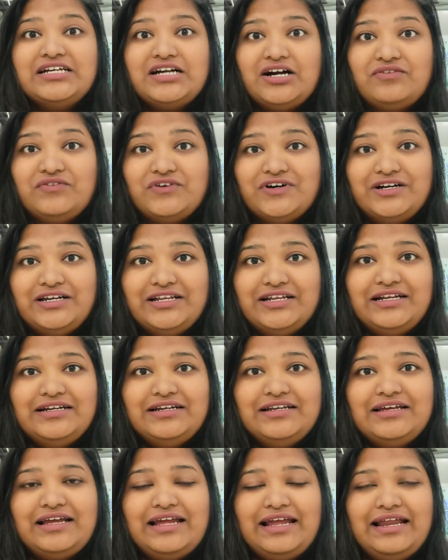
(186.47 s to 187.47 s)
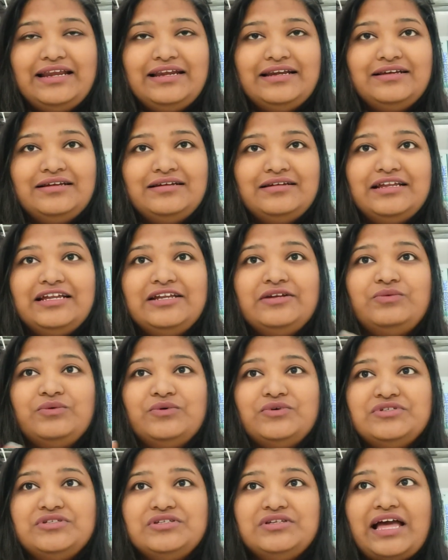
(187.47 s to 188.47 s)
covered it, and it
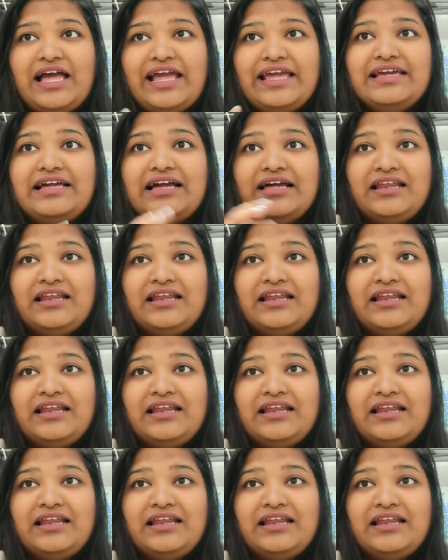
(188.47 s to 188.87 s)
was I